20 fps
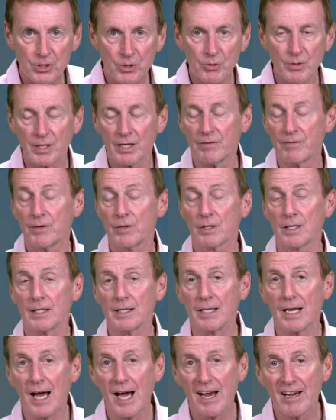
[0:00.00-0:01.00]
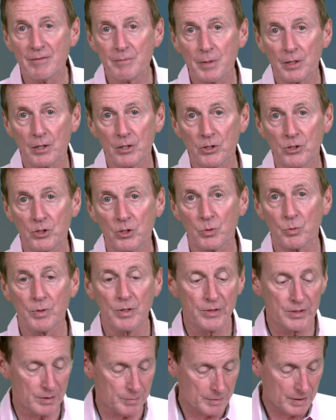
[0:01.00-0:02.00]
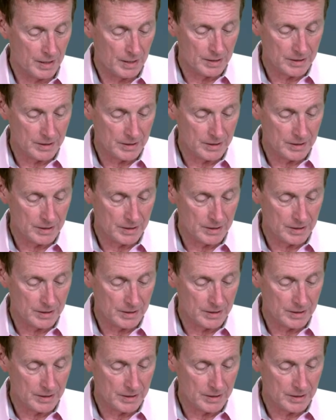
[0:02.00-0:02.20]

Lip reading: you and they feel alive because you're with them